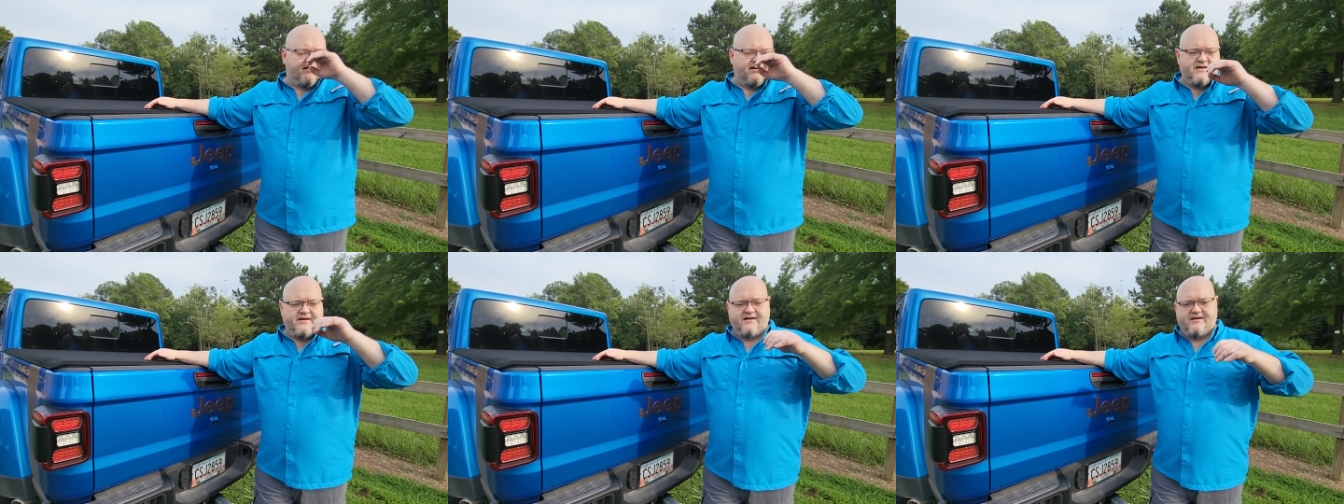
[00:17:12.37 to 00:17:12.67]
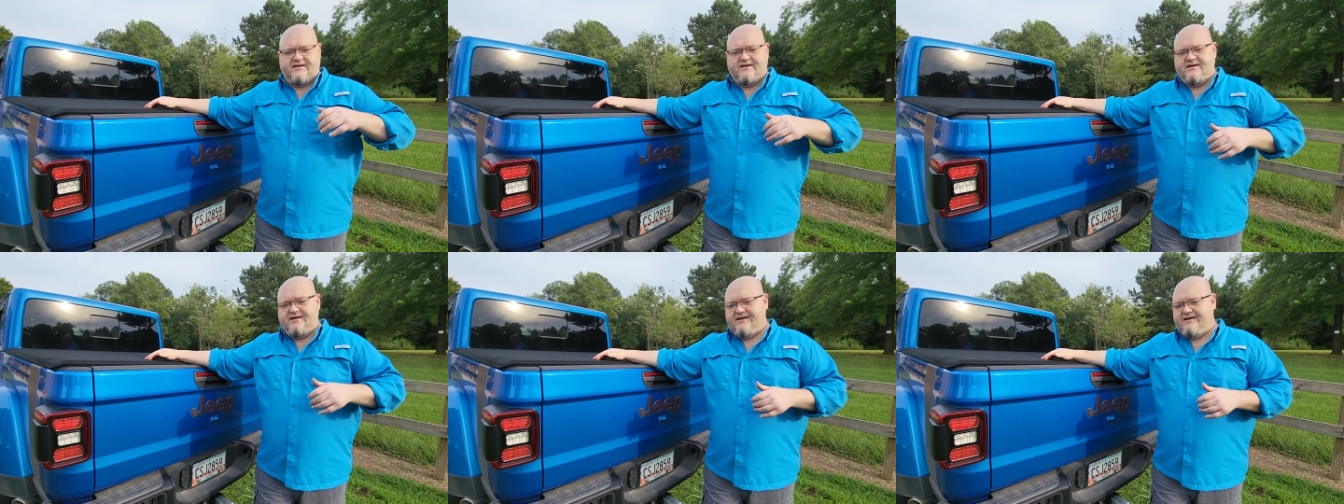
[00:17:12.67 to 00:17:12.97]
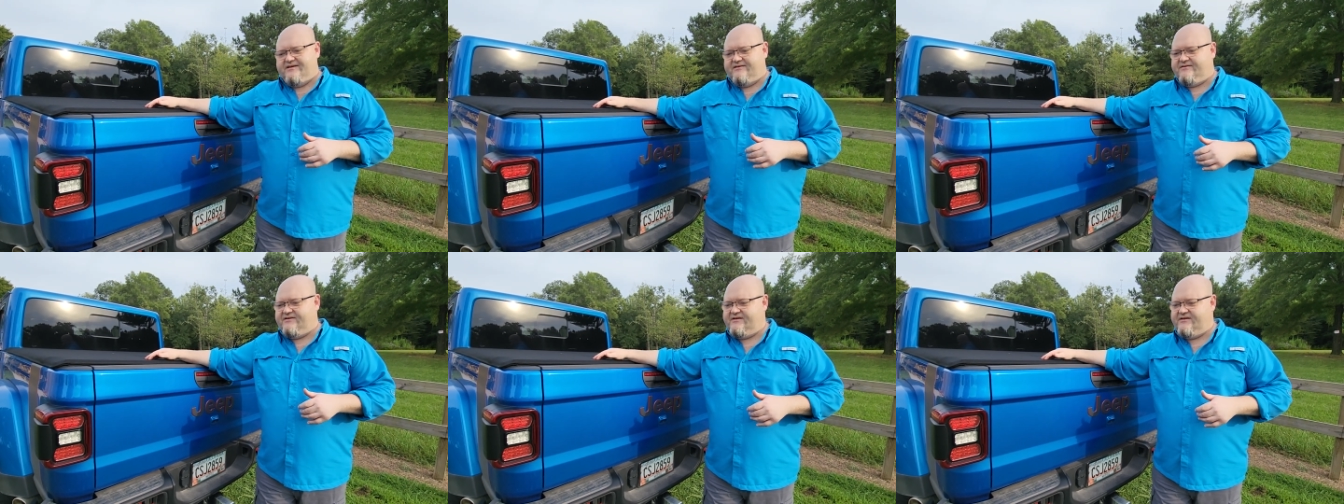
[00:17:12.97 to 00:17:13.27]
And,
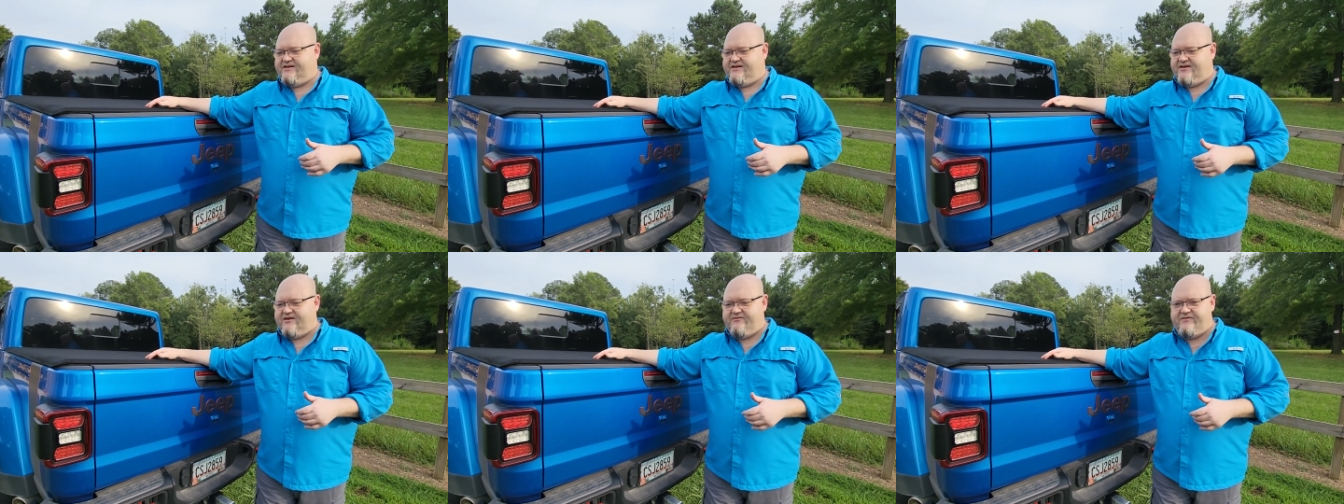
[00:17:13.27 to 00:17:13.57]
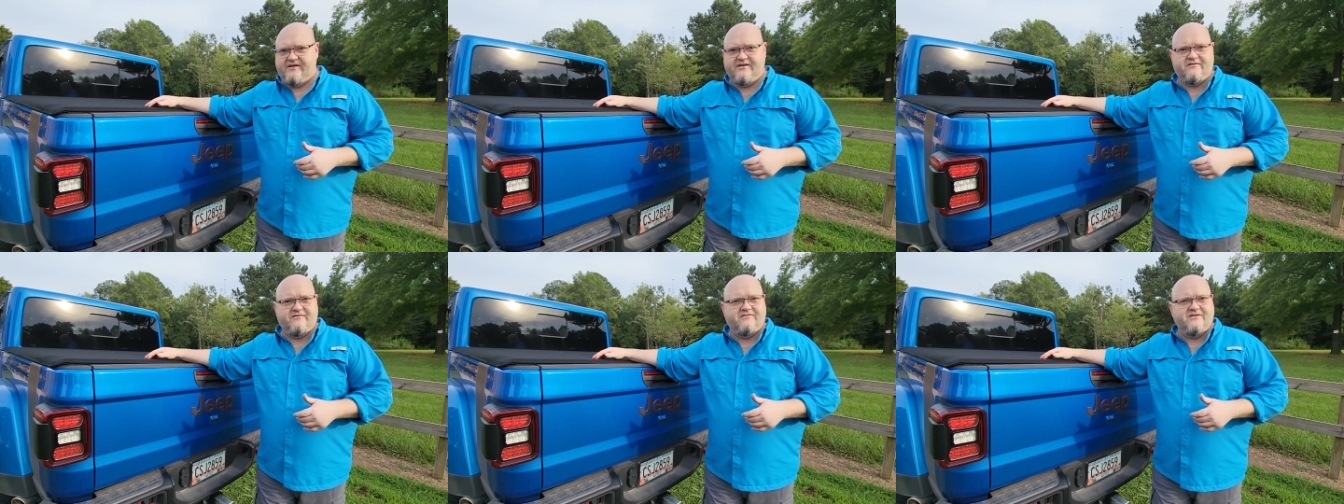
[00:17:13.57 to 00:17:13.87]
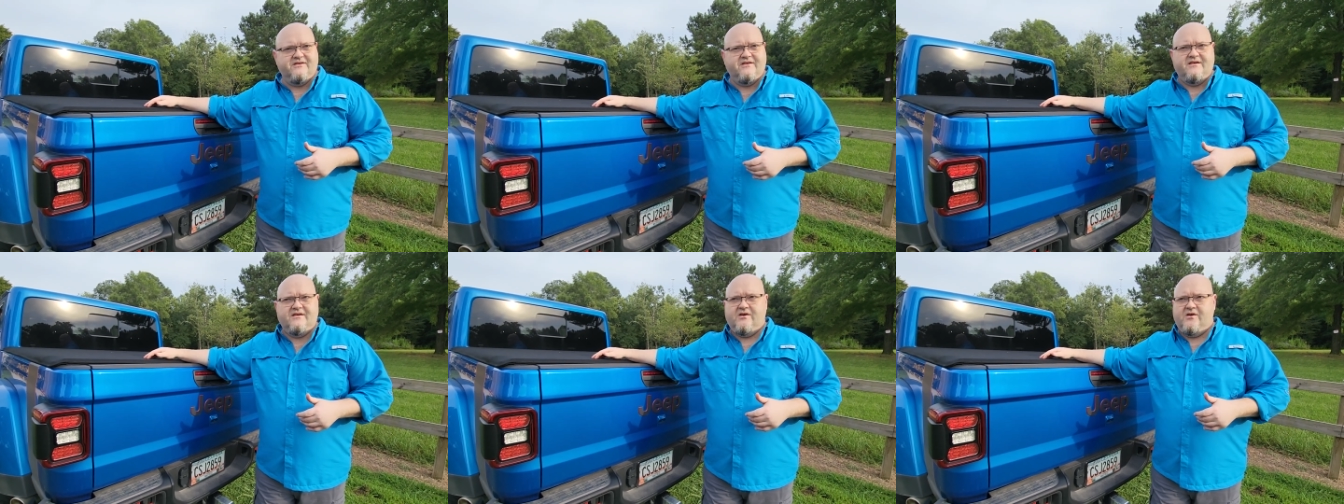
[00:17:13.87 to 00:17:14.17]
uh, you know, if you
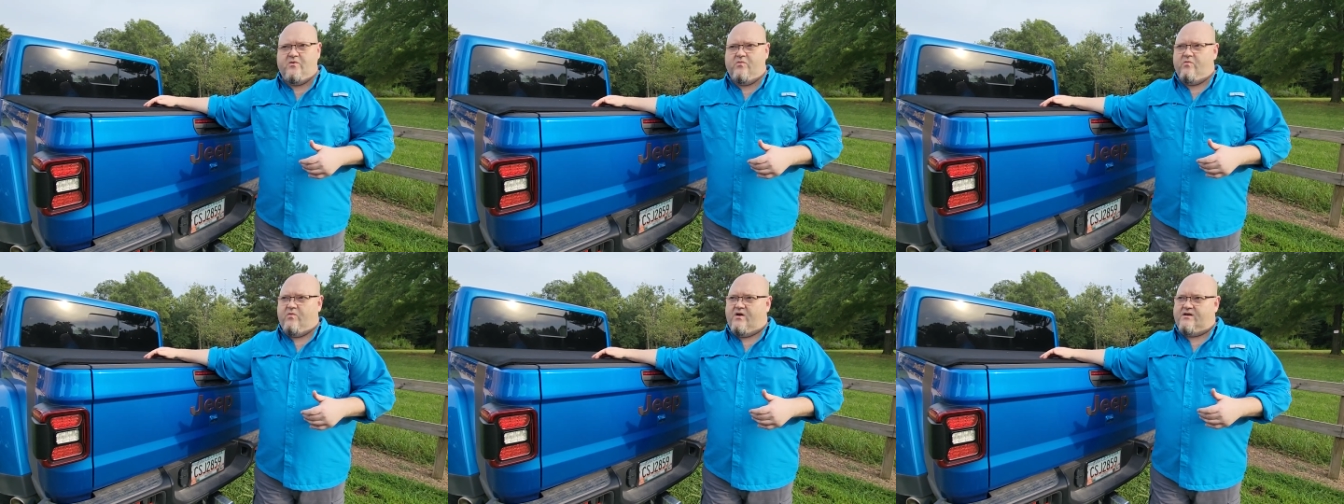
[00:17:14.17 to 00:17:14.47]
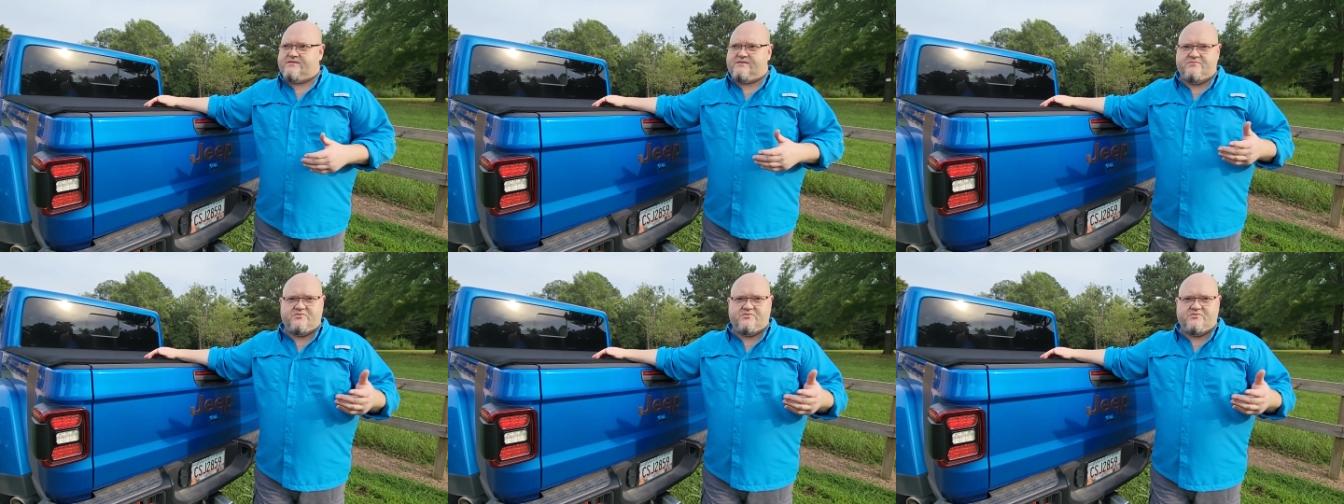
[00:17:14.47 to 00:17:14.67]
want